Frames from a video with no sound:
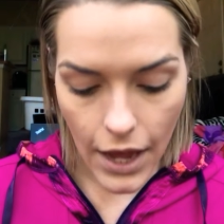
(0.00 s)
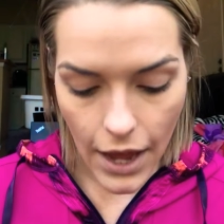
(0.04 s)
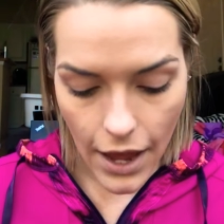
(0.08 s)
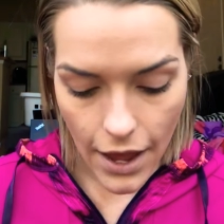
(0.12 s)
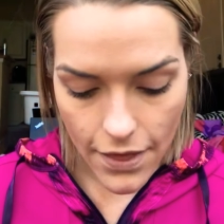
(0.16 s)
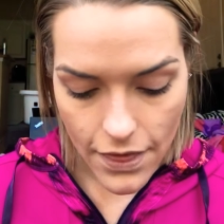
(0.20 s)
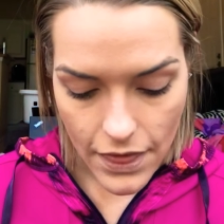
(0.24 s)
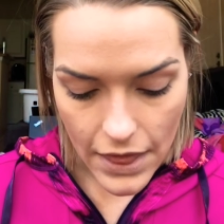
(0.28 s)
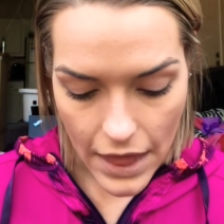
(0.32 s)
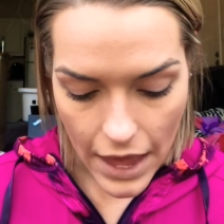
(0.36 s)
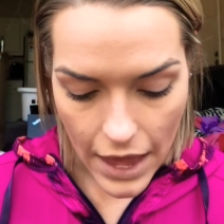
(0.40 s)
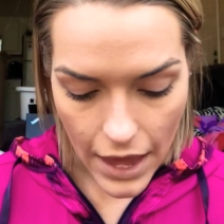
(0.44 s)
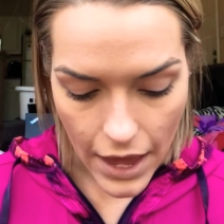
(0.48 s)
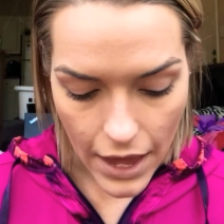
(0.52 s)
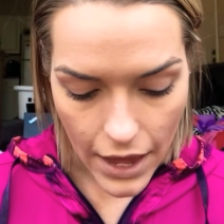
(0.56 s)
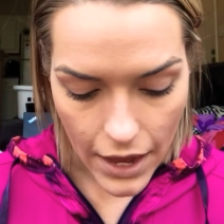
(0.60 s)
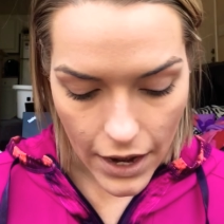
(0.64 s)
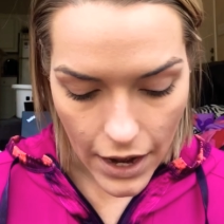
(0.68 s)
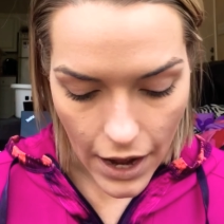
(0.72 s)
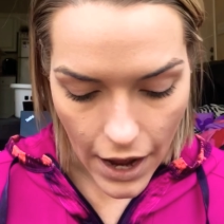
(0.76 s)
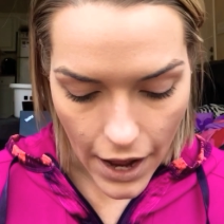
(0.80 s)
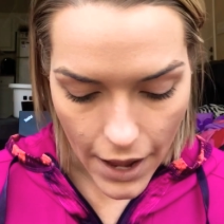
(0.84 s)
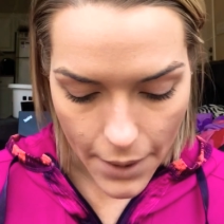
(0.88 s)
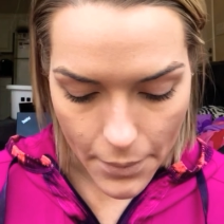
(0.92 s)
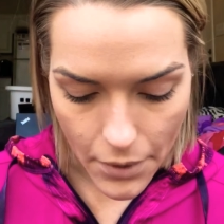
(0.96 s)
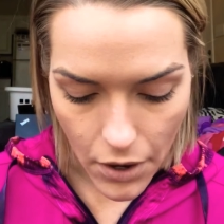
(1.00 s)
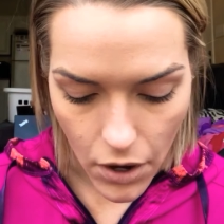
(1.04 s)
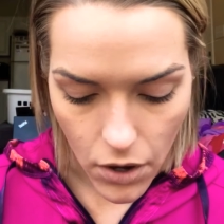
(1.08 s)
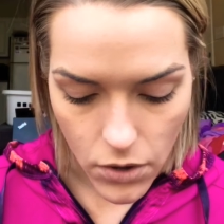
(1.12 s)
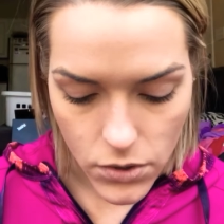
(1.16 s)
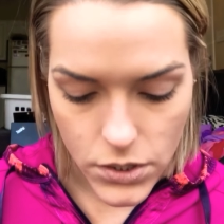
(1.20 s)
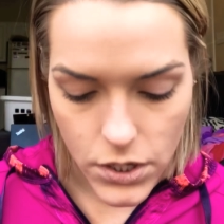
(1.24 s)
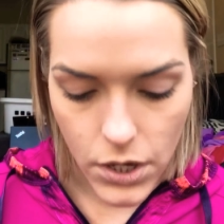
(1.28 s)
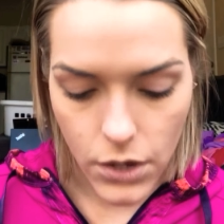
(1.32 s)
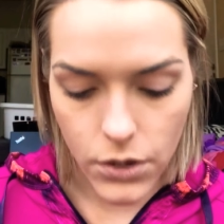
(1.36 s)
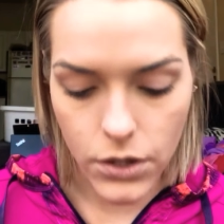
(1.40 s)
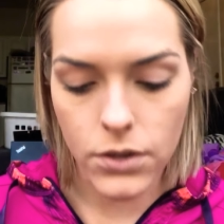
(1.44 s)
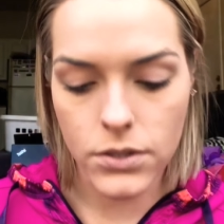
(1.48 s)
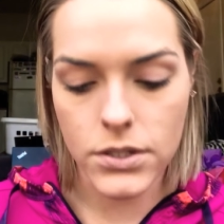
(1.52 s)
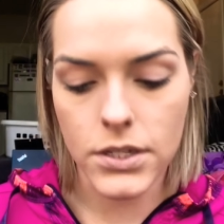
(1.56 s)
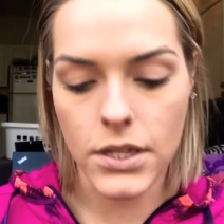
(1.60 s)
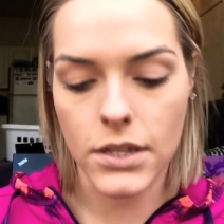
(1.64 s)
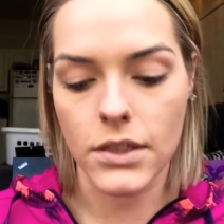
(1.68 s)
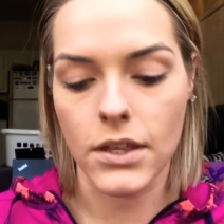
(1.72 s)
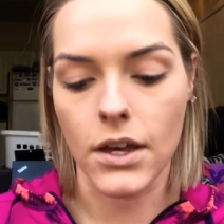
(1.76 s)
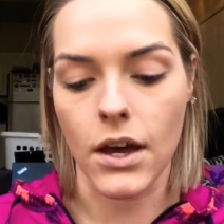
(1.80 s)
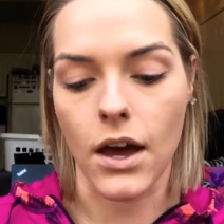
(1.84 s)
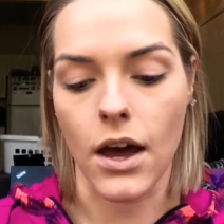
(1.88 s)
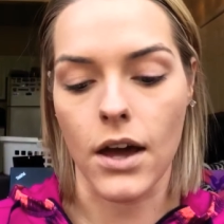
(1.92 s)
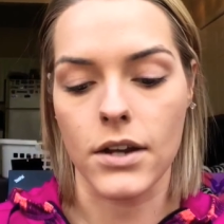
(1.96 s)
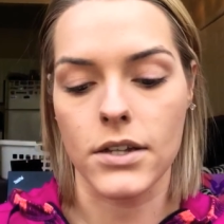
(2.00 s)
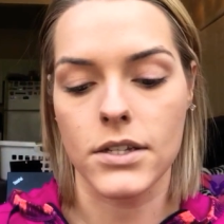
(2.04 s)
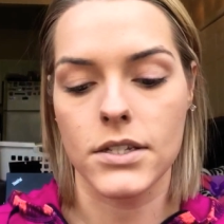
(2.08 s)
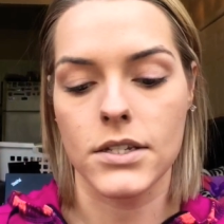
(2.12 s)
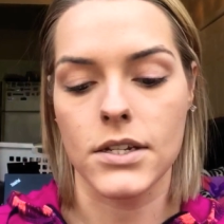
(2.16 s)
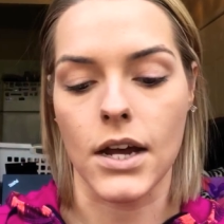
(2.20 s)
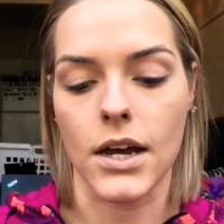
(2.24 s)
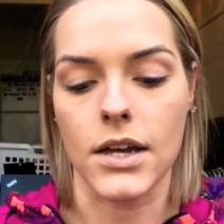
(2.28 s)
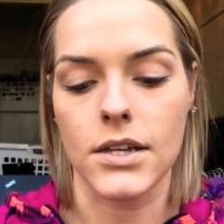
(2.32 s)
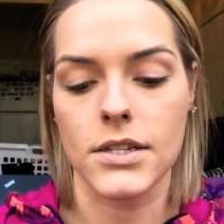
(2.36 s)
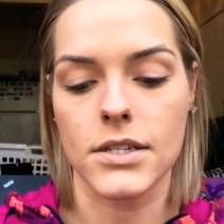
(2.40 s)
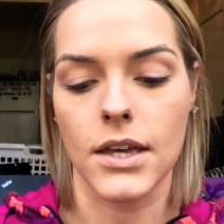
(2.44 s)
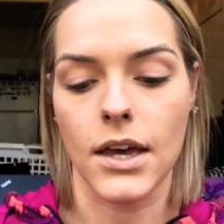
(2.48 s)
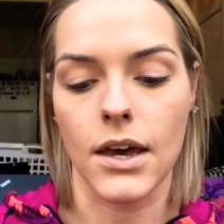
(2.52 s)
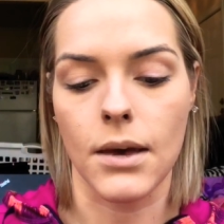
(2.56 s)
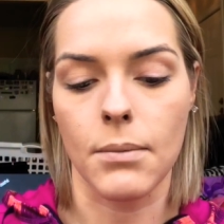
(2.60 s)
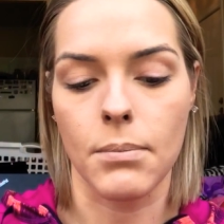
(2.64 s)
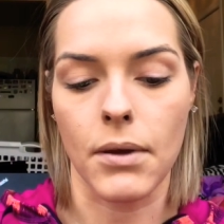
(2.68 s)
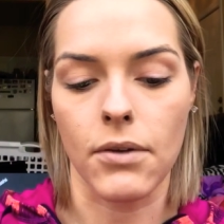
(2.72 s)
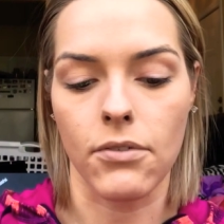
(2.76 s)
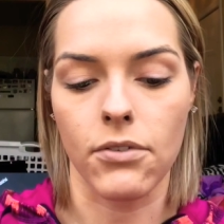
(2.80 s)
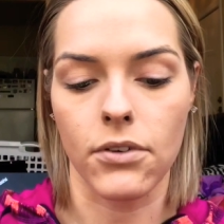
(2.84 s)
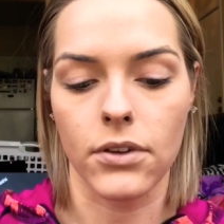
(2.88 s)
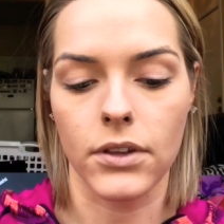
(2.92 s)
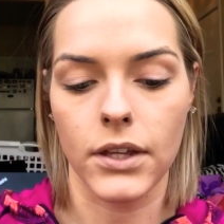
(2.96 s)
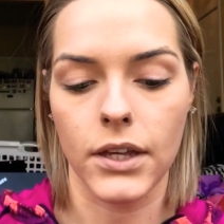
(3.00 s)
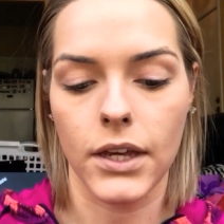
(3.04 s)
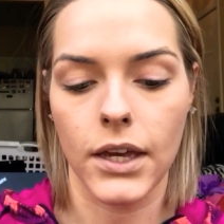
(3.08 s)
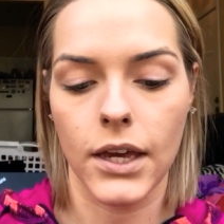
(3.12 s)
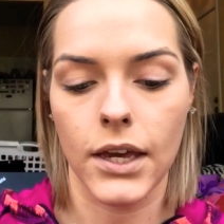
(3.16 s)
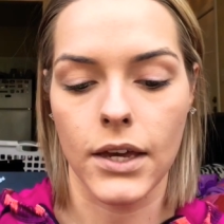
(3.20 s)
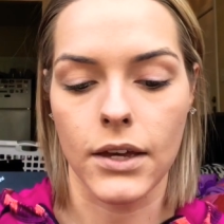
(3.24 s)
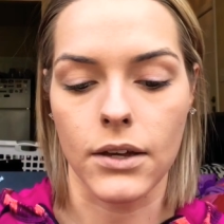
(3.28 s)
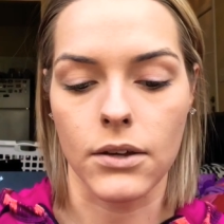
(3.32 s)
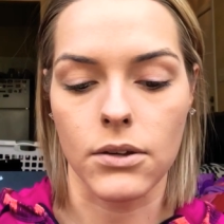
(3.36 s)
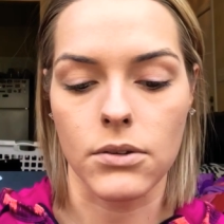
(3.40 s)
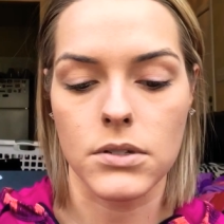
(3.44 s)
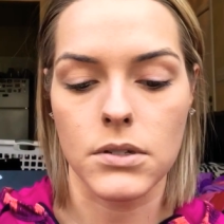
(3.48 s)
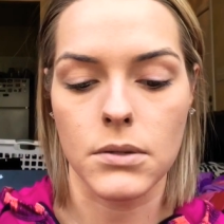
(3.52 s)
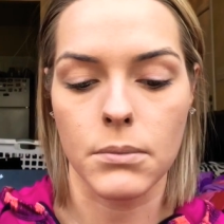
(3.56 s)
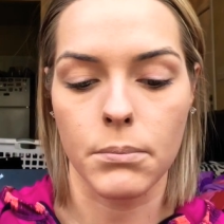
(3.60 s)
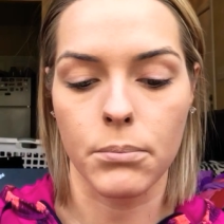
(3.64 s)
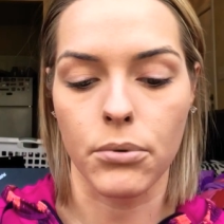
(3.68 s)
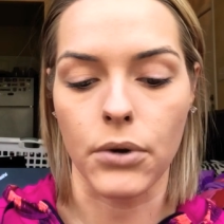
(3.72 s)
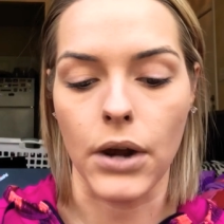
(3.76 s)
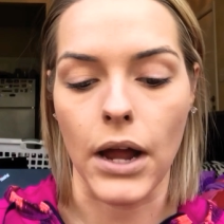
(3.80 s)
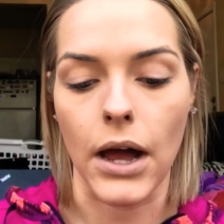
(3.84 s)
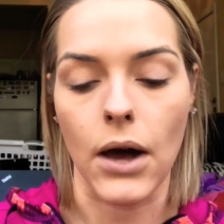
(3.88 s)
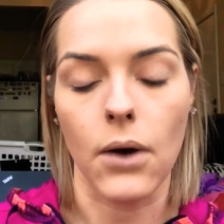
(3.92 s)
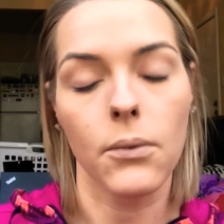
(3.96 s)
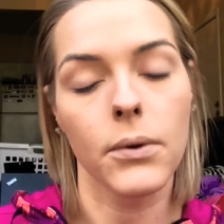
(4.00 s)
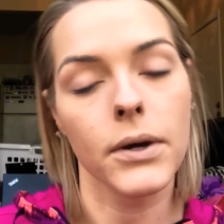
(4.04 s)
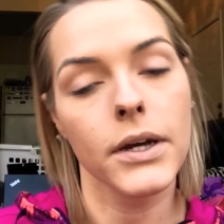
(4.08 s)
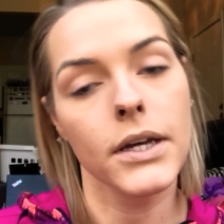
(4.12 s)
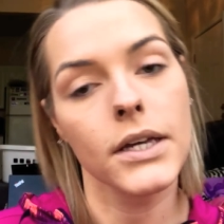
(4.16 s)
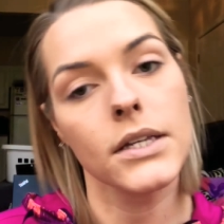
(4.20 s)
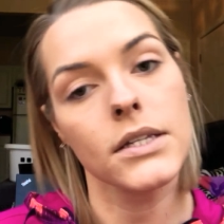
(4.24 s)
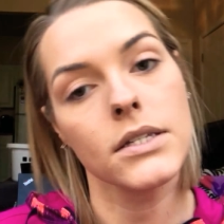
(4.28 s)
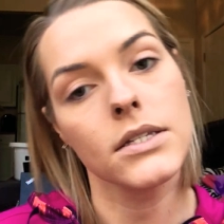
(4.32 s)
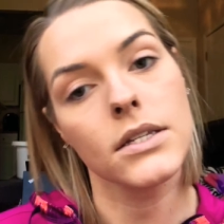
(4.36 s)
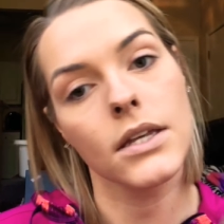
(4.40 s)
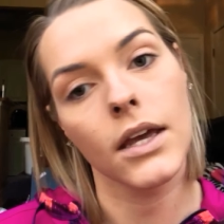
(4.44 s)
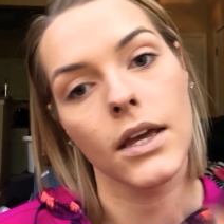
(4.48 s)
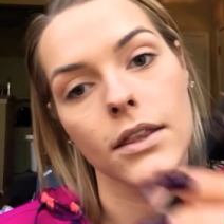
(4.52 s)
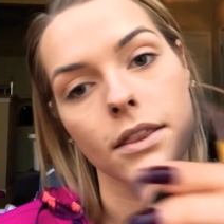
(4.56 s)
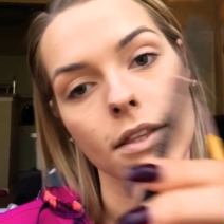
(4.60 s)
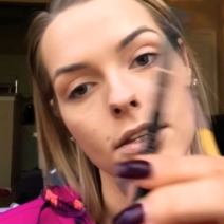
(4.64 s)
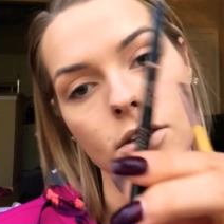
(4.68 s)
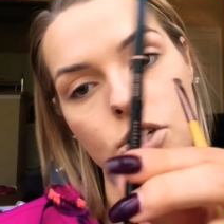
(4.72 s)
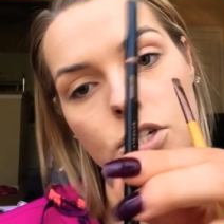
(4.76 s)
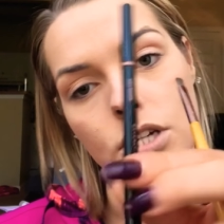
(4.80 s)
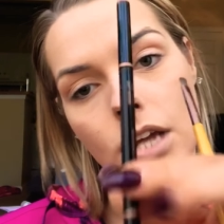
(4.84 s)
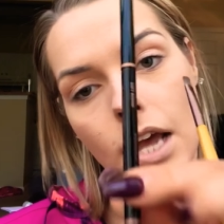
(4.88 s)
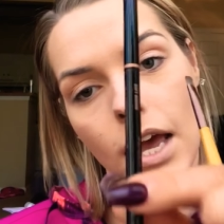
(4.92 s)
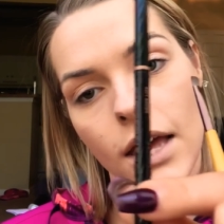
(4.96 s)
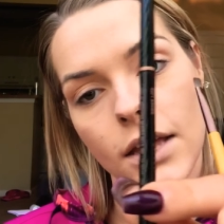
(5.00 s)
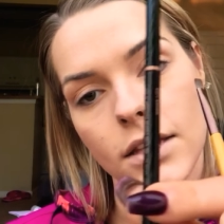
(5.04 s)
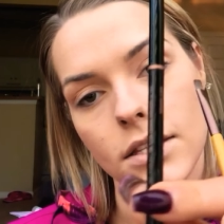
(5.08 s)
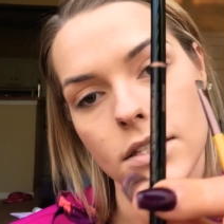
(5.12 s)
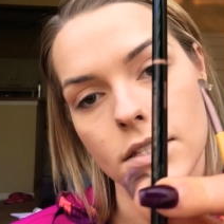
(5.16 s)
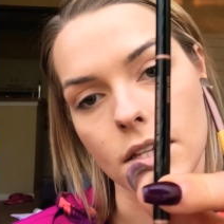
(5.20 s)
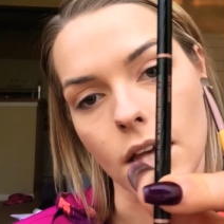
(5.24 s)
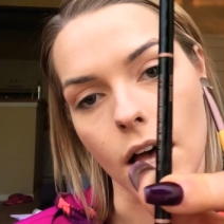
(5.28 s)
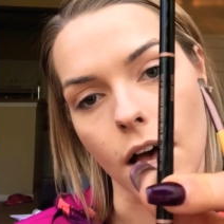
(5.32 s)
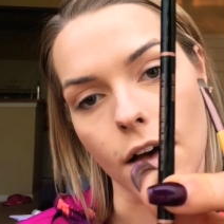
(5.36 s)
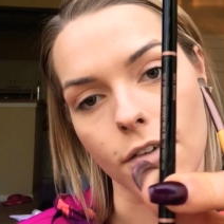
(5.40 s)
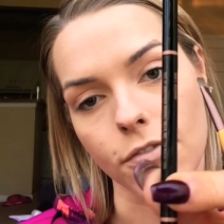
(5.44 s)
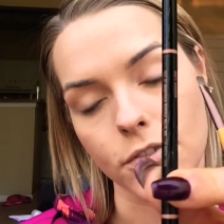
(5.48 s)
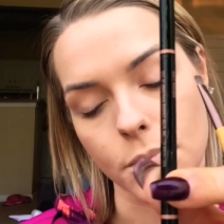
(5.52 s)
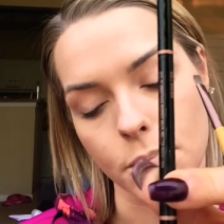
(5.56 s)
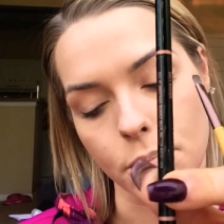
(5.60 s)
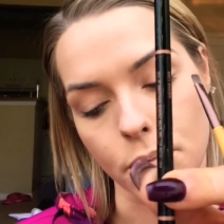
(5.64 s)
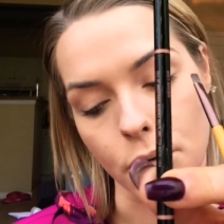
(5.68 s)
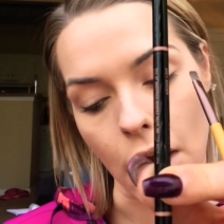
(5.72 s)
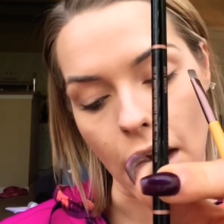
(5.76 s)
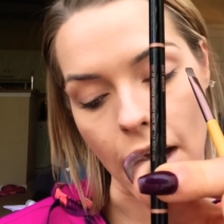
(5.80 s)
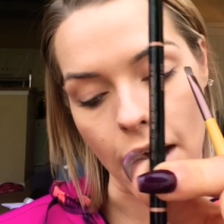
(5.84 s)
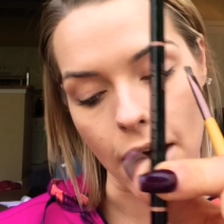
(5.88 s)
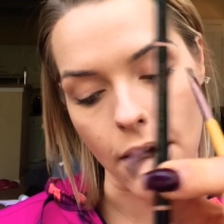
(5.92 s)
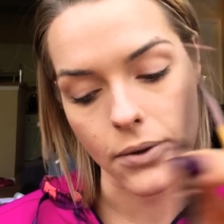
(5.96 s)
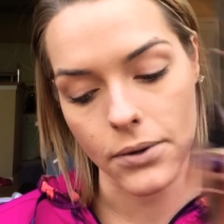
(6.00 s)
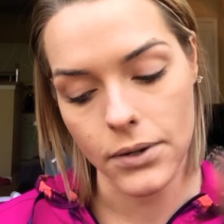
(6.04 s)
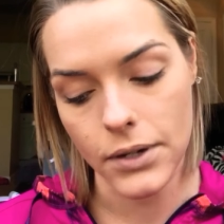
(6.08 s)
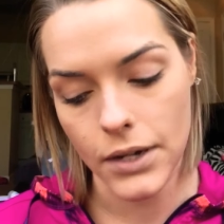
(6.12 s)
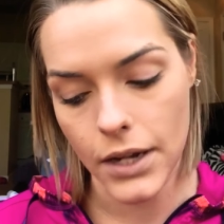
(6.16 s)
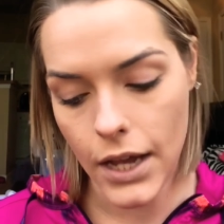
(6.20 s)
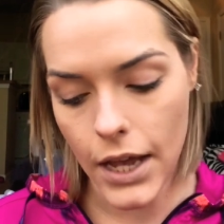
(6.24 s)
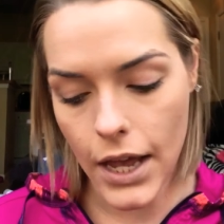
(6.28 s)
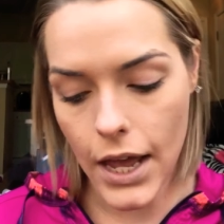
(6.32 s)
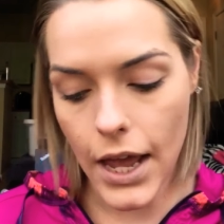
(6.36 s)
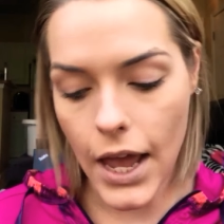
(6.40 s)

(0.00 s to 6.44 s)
And then I'm also using the Anastasia Beverly Hills Brow Wiz in the shade Soft Brown.